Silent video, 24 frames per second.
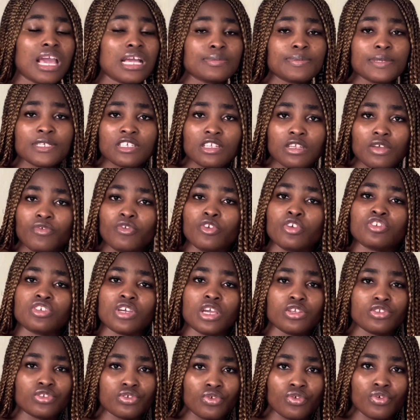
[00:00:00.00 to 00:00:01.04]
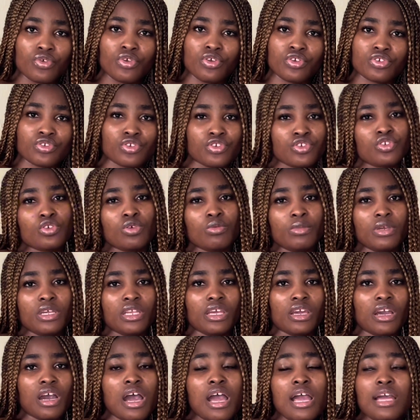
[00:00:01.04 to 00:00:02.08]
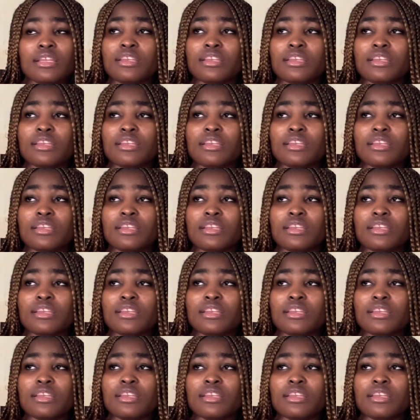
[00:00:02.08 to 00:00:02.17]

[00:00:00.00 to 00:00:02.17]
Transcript: especially if you're trying to grow your social media.